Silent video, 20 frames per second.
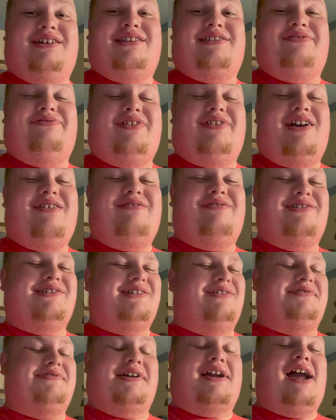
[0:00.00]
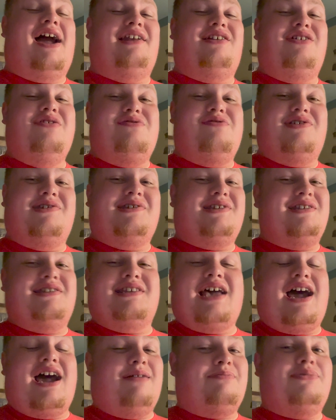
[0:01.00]
at the fireworks. And I was like, I know, this is
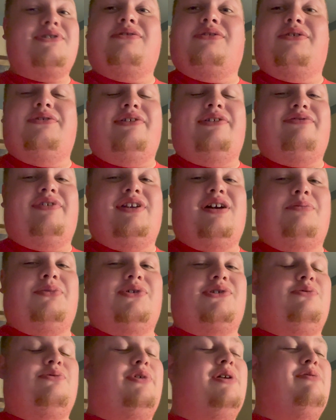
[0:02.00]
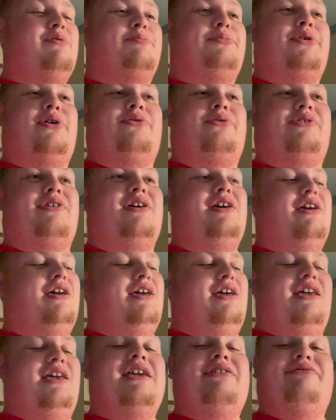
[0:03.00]
absolutely phenomenal. So we were both
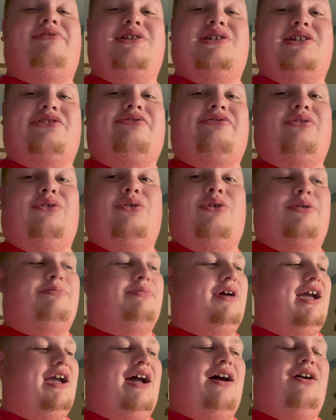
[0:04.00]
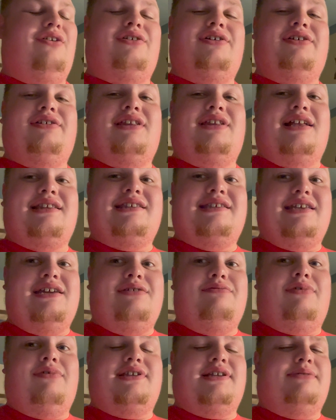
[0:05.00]
even just floored by how good that
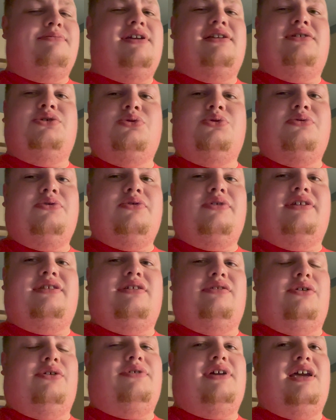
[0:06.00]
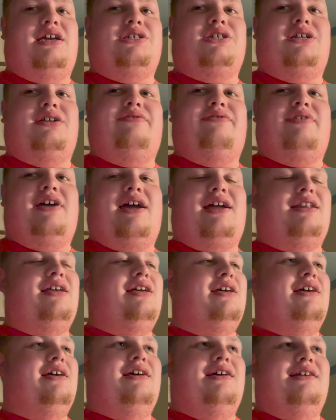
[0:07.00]
seat was. I mean, truly, the location of that
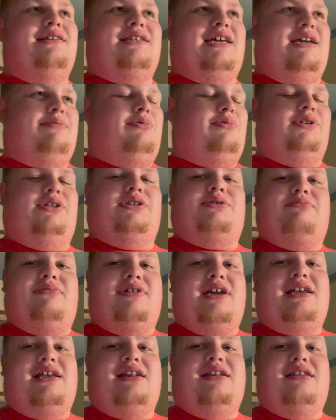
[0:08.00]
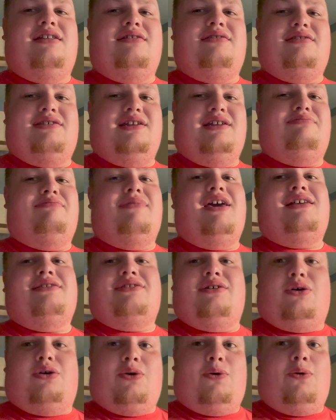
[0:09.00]
table just didn't make
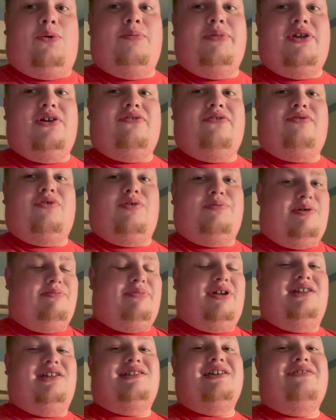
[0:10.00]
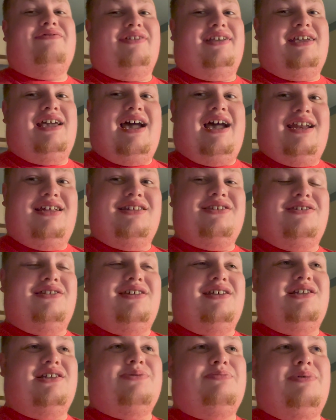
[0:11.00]
the whole meal for me, but it definitely added to the
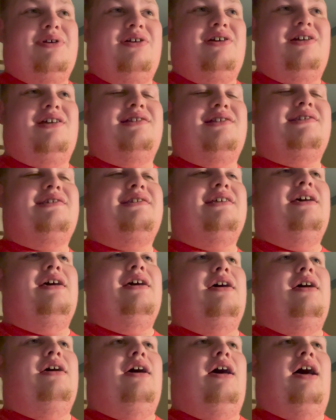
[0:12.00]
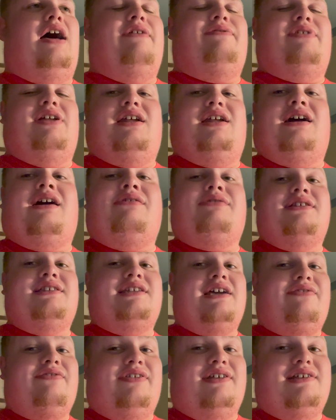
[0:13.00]
experience of it. And I would
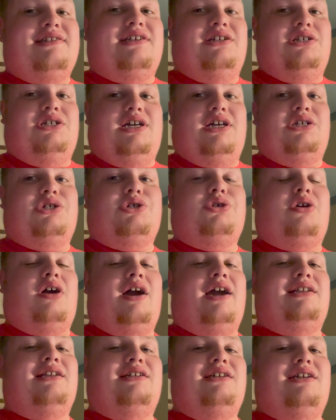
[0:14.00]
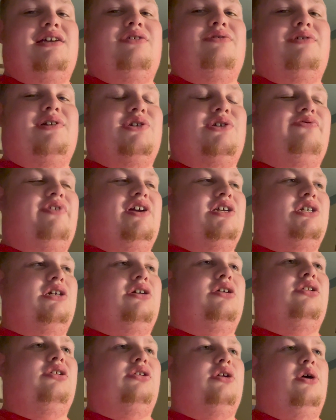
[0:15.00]
definitely suggest trying to get a reservation
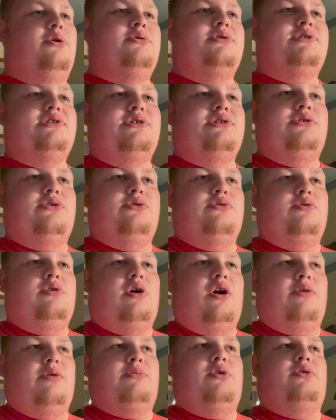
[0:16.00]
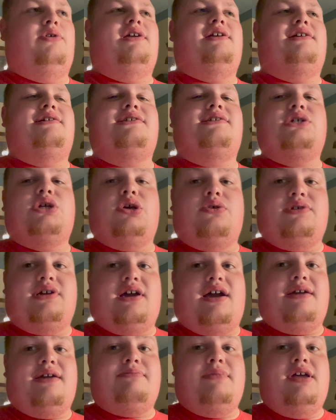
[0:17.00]
close to Harmonious
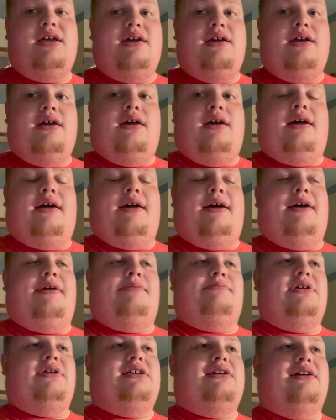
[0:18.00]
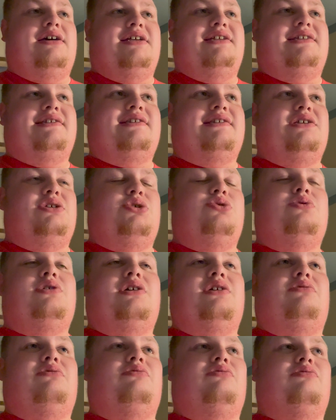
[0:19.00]
showtime, because you
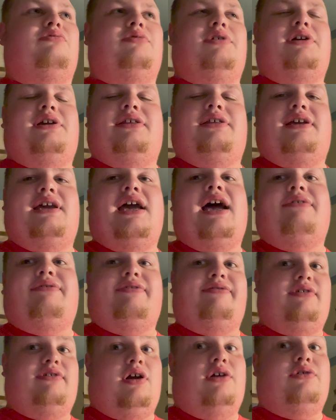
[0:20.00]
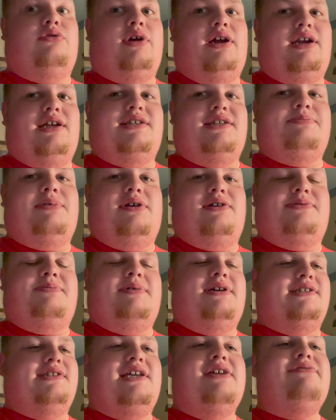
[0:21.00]
can really have a great experience.
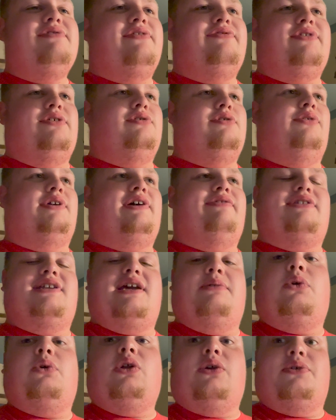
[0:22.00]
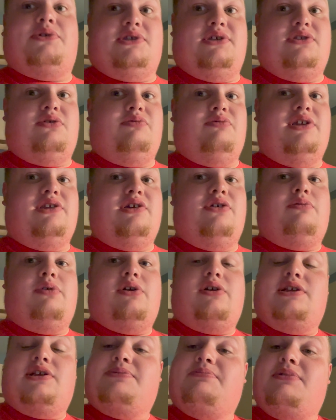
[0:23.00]
Because even if you don't have a table close to the window
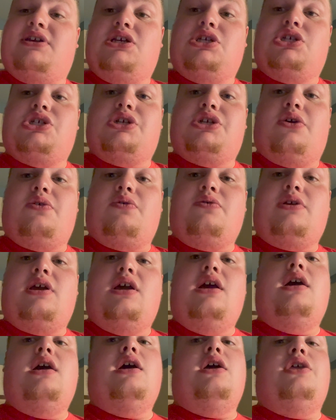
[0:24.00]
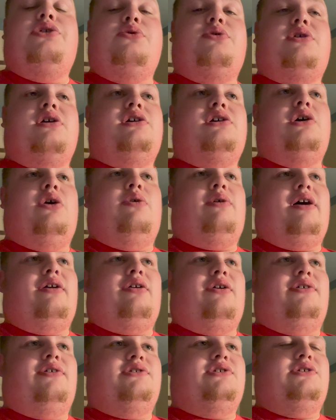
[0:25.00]
where it's being shown, you can go out
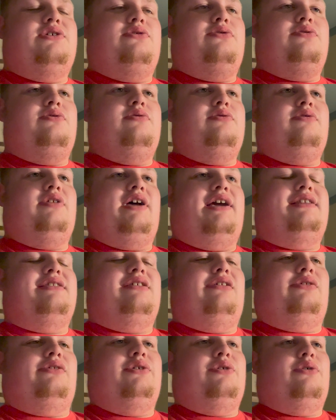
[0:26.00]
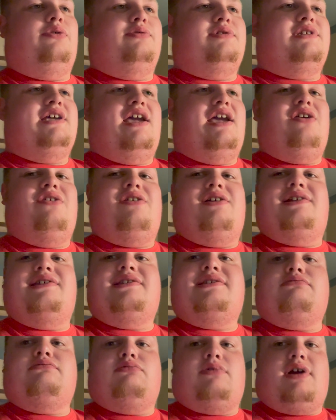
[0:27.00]
onto like the little
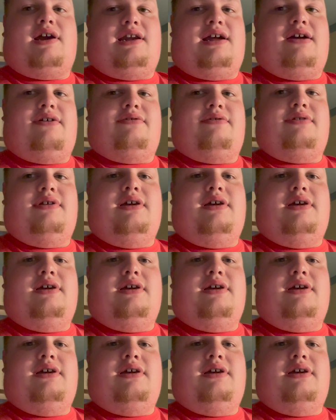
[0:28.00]
terrace right out